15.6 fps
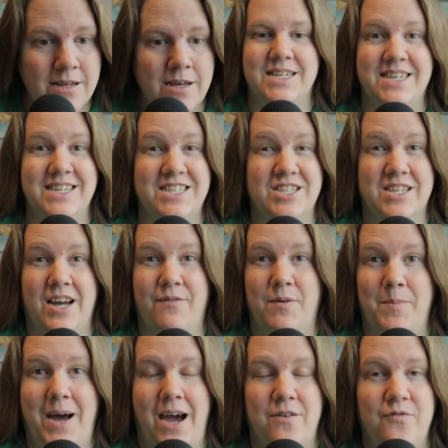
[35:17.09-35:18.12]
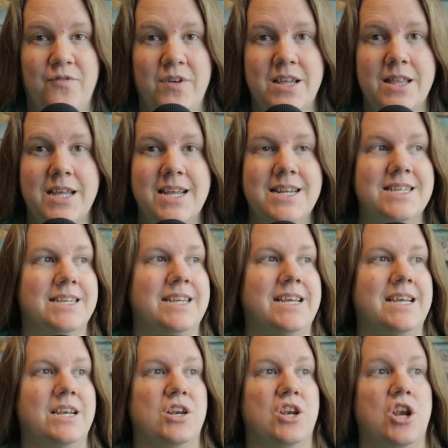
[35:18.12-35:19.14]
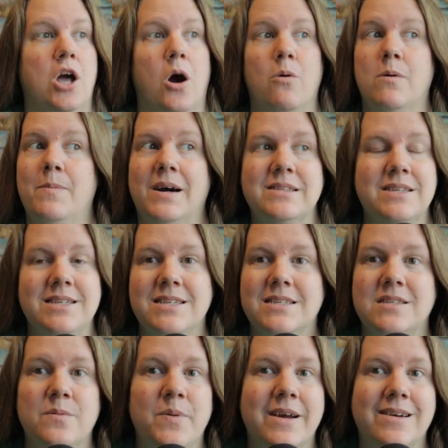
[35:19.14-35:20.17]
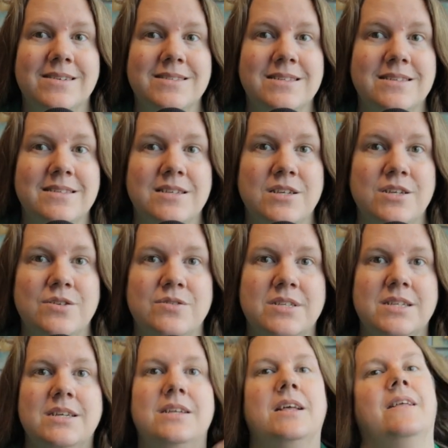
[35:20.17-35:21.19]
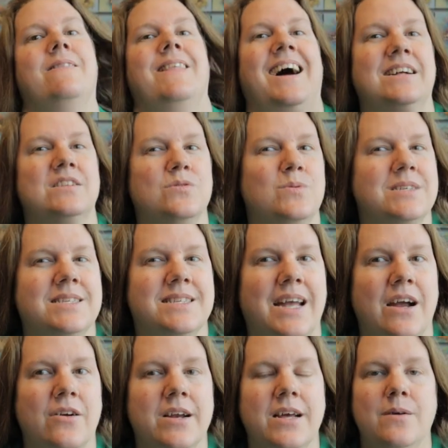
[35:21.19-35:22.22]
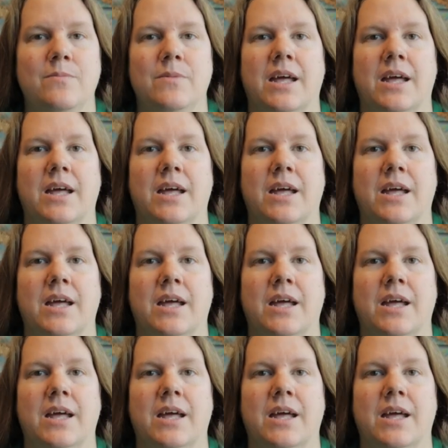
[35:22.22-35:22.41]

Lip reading: Did he just have a bad feeling? Did he know about the disappearances in Houston and that's what scared him?